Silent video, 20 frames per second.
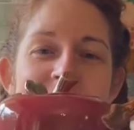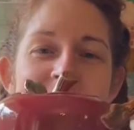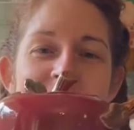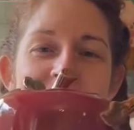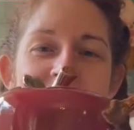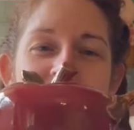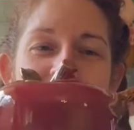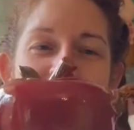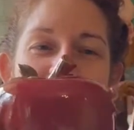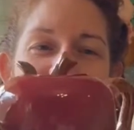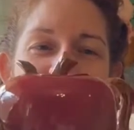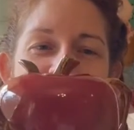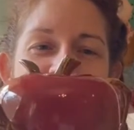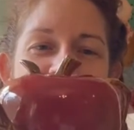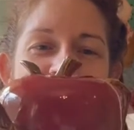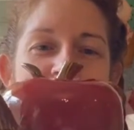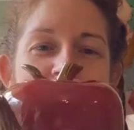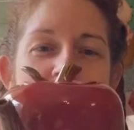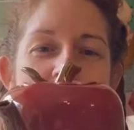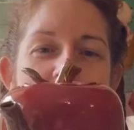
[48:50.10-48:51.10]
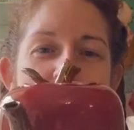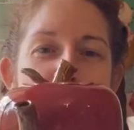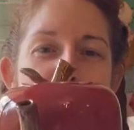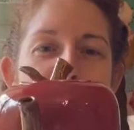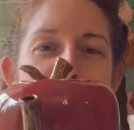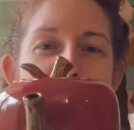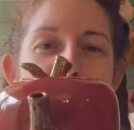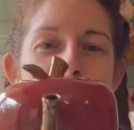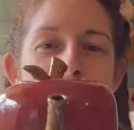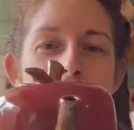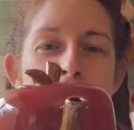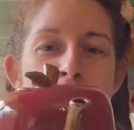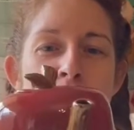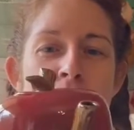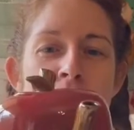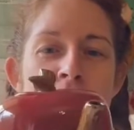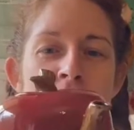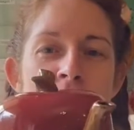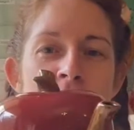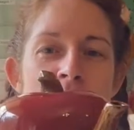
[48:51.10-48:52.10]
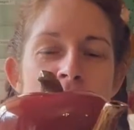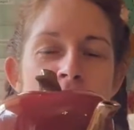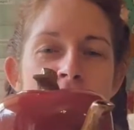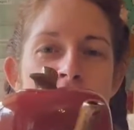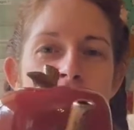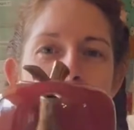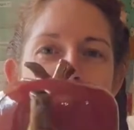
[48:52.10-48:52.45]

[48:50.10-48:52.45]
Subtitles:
Look, it's an apple teapot.